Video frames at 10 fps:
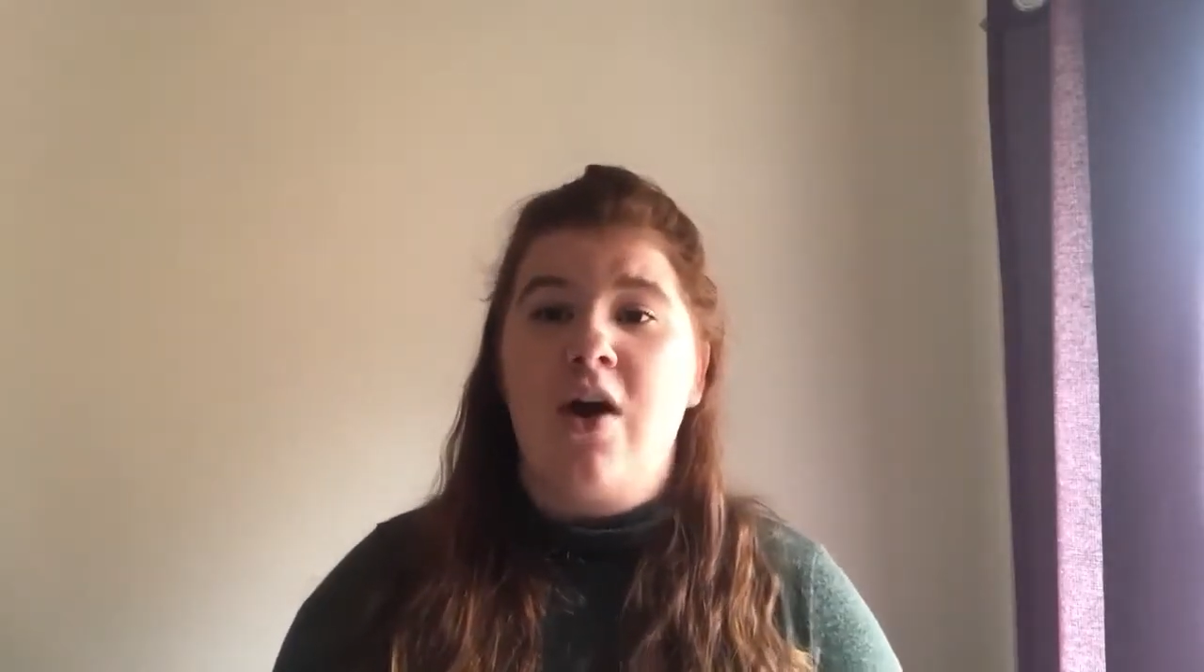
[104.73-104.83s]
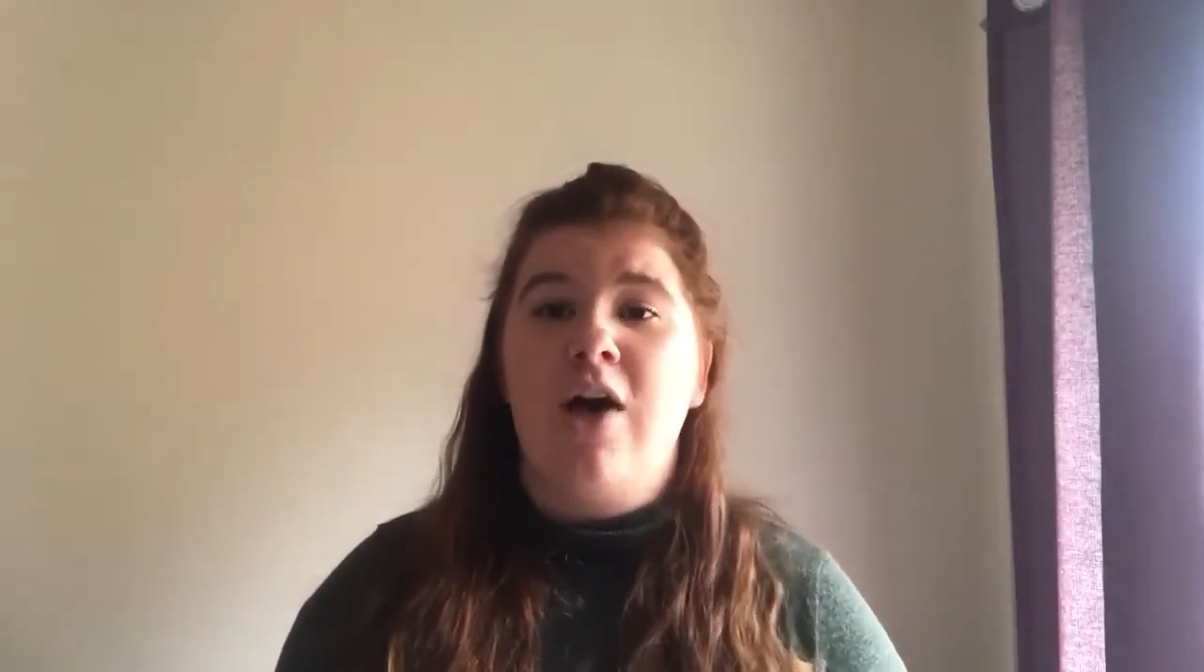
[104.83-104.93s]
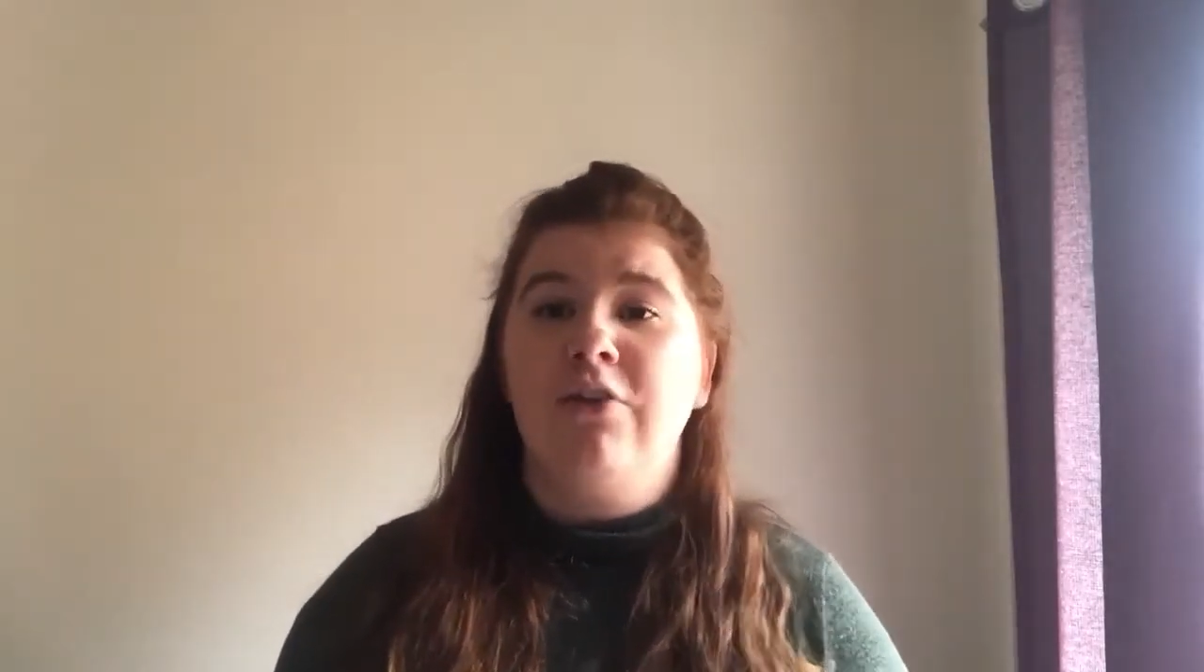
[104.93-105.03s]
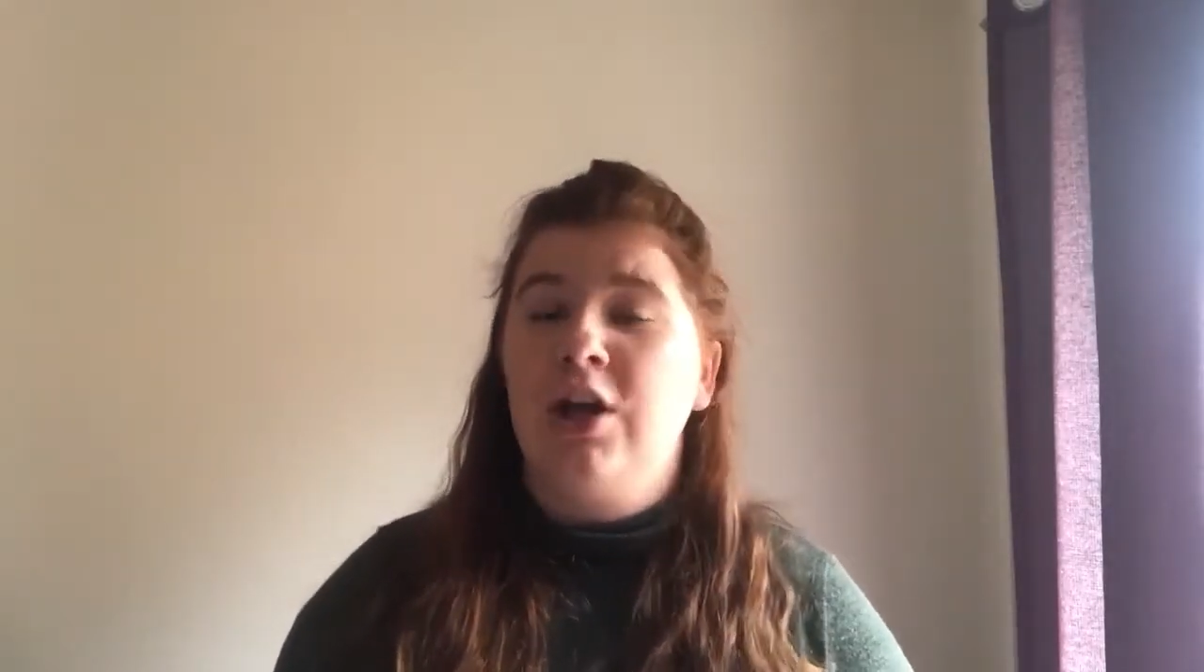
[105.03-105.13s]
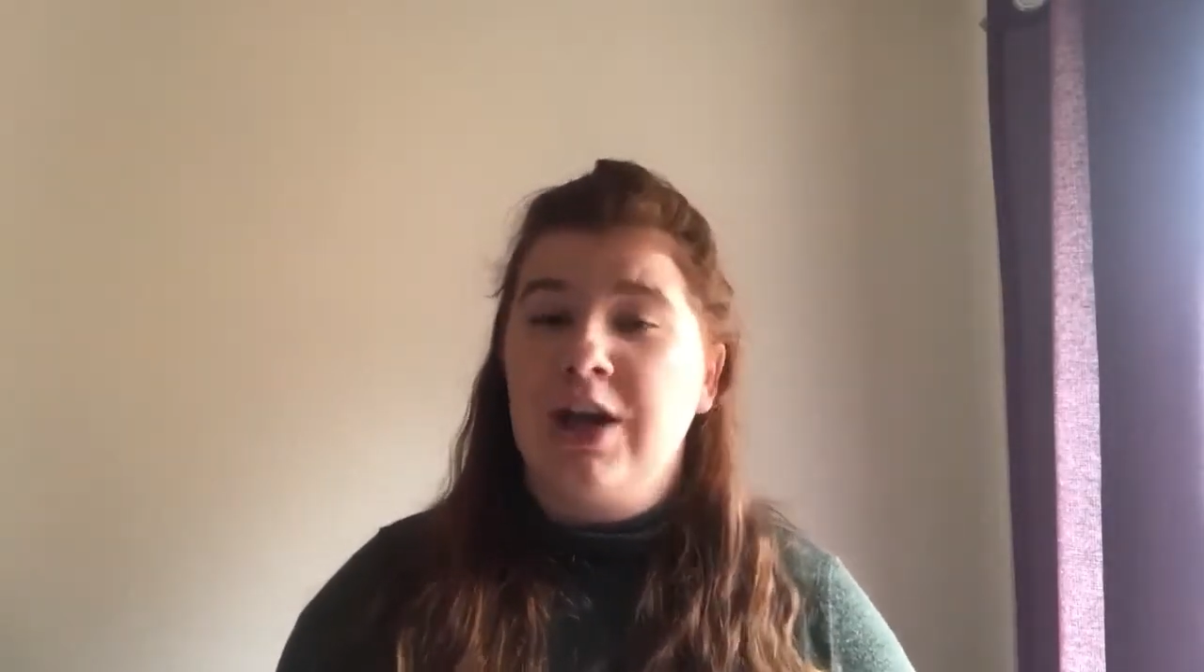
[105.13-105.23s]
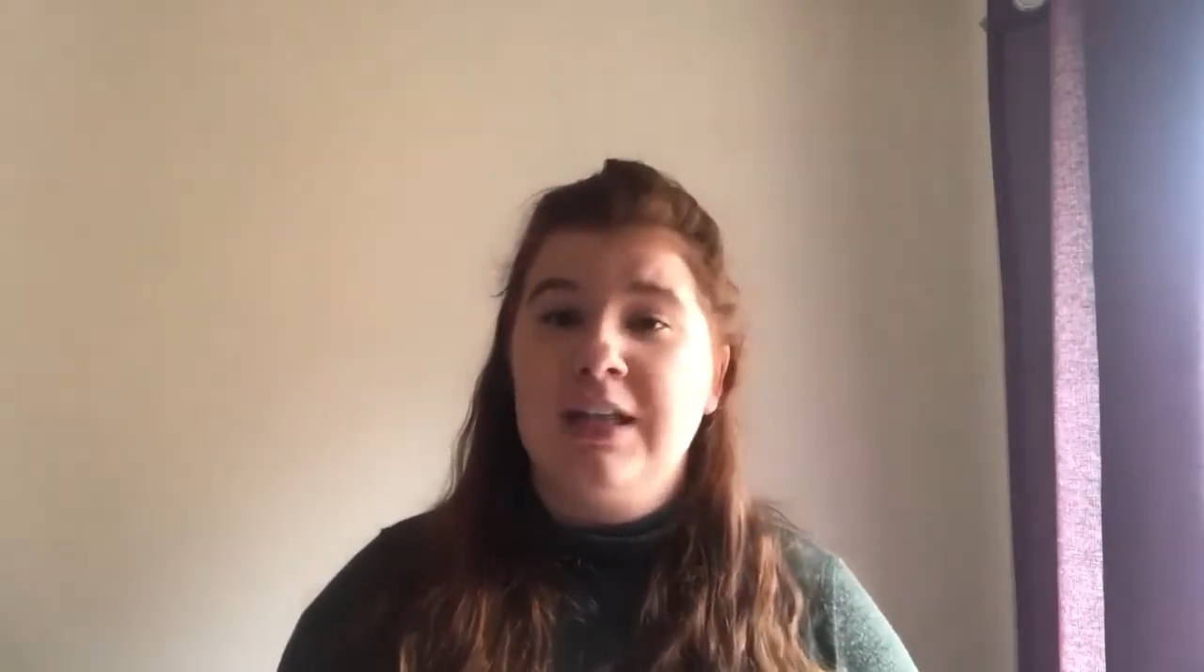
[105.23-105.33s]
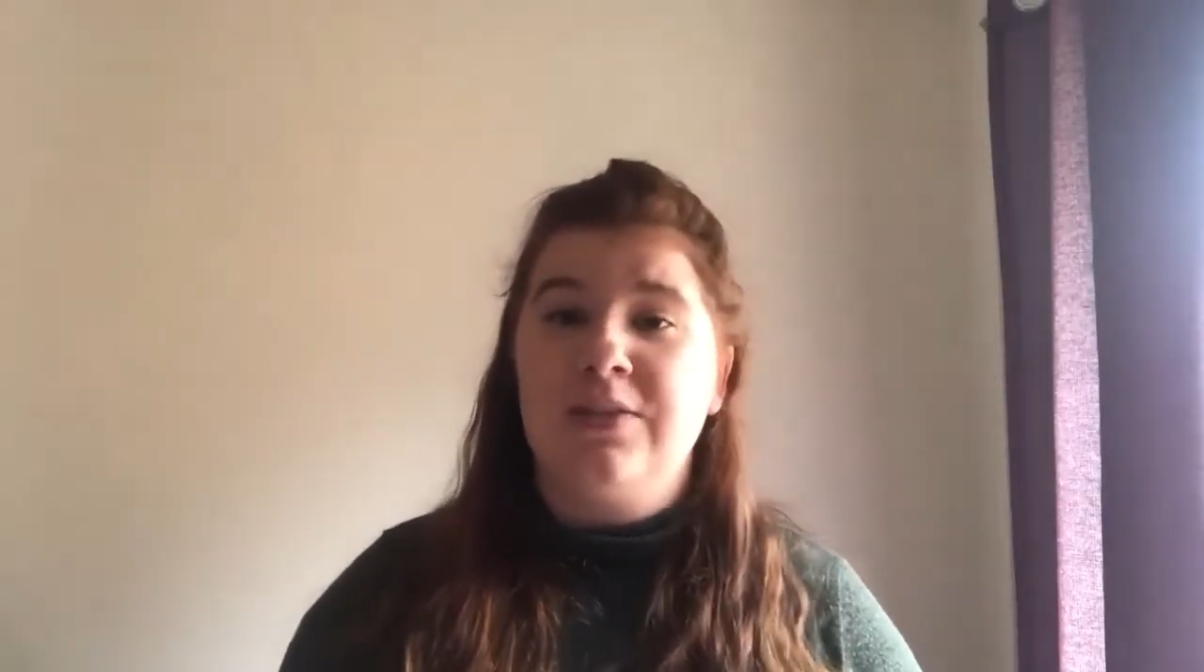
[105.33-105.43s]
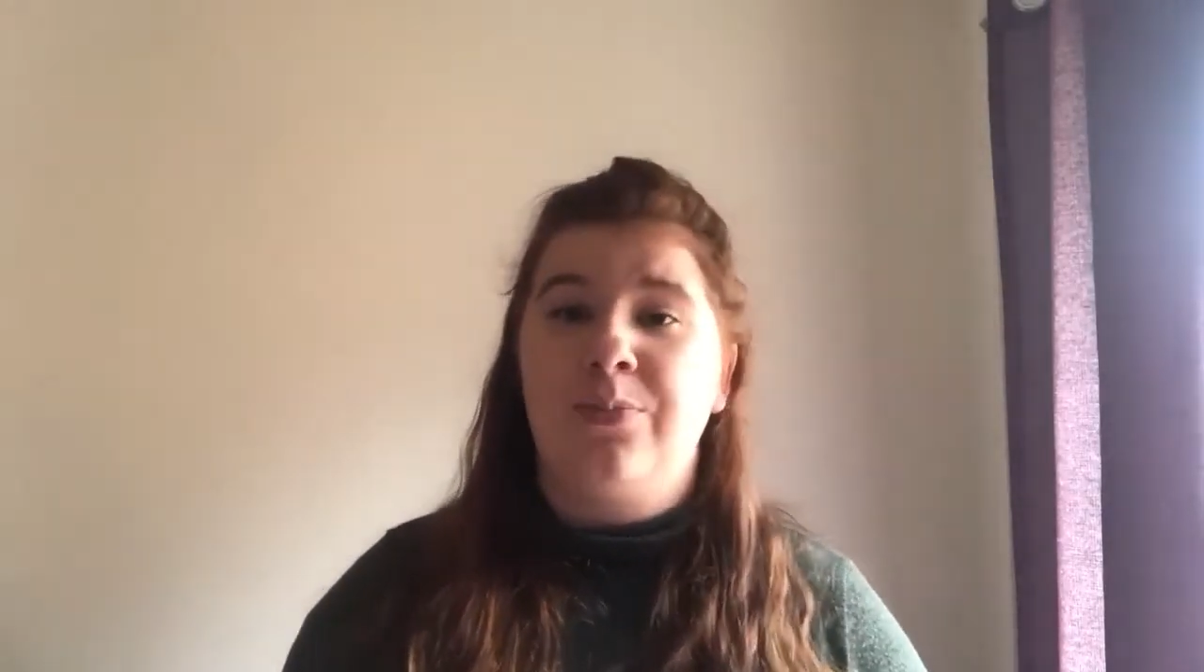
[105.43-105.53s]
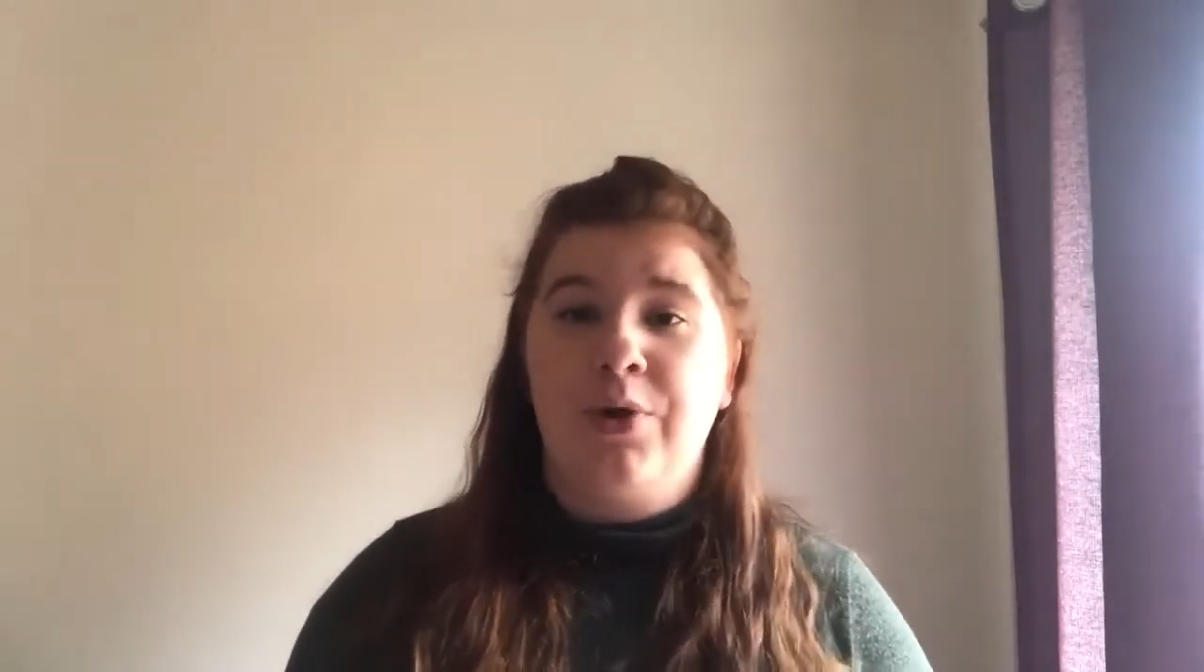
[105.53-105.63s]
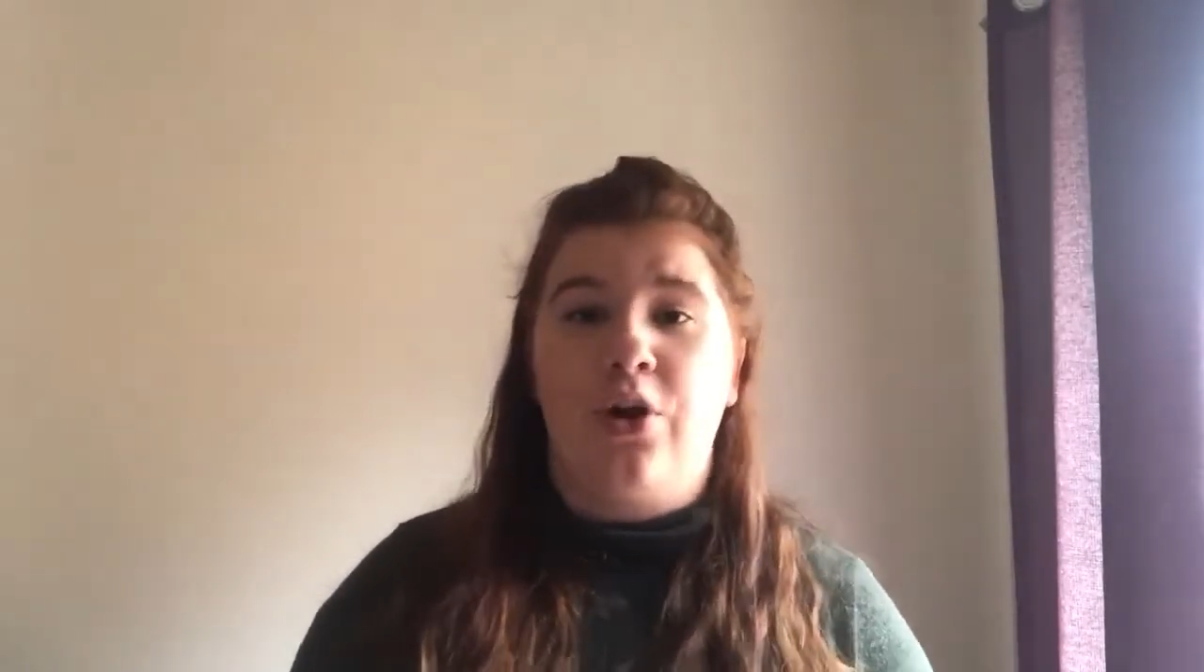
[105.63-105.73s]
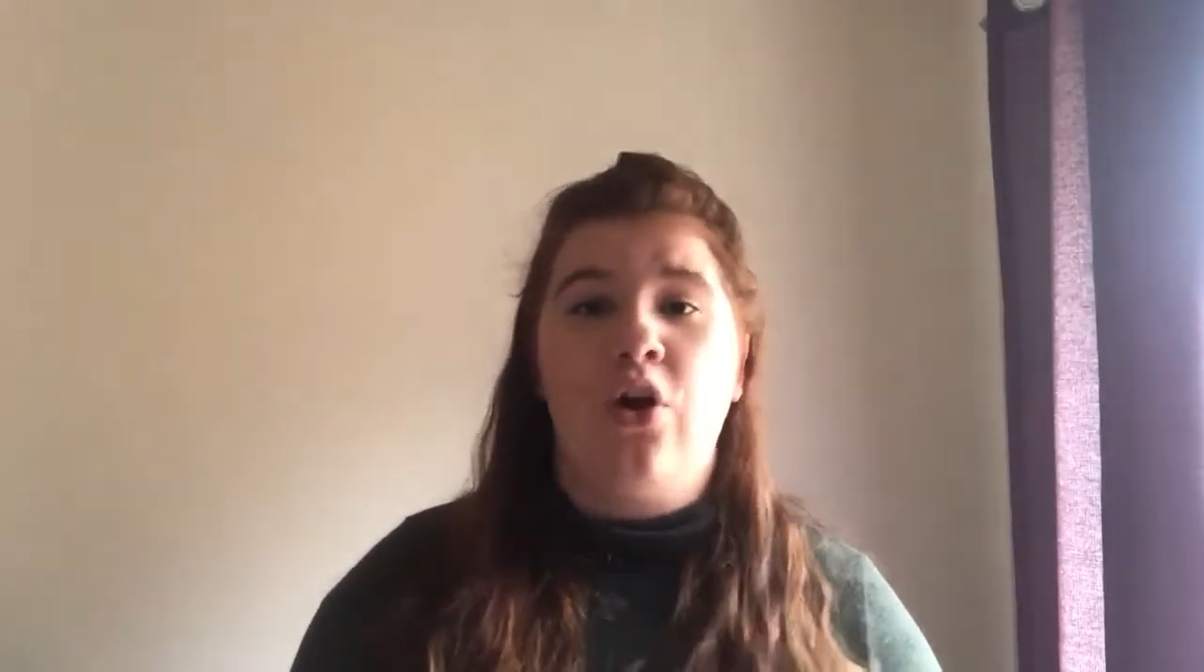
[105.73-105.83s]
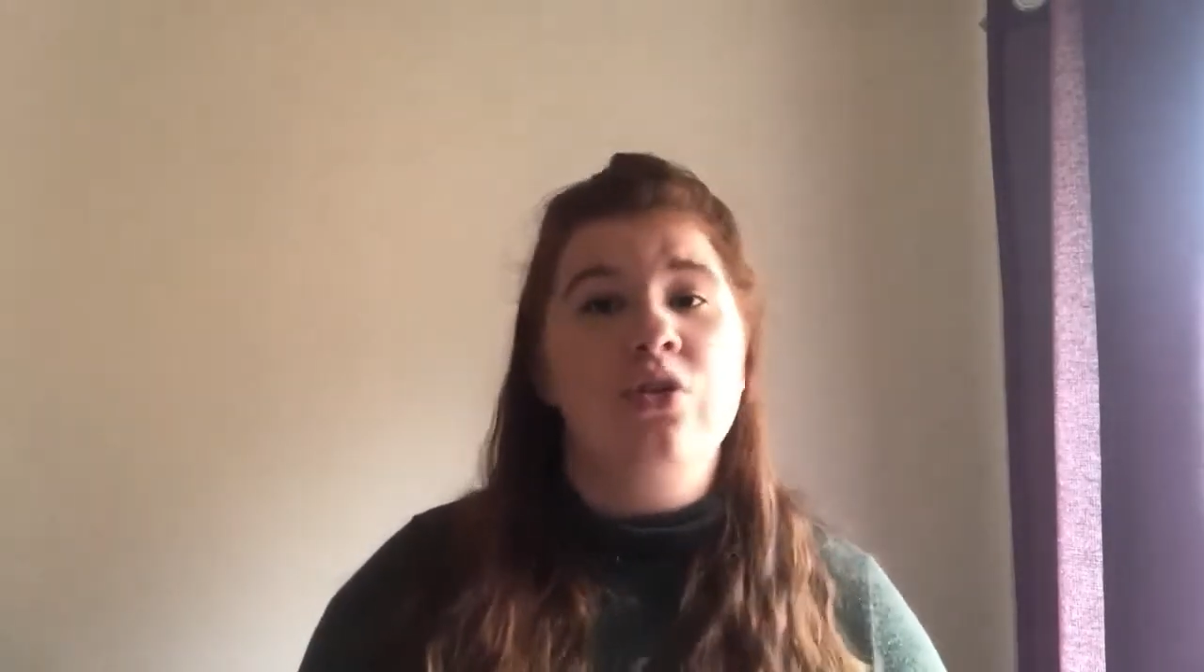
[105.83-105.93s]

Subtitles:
or are looking to book